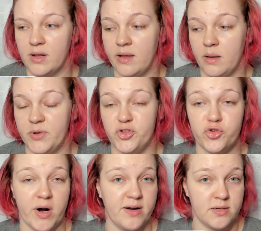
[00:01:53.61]
a little bit
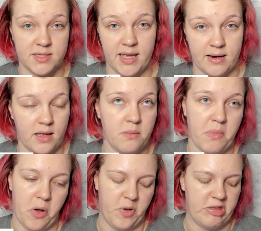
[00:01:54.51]
drier skin, in
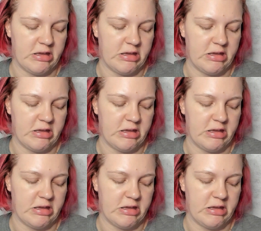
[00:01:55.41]
my opinion.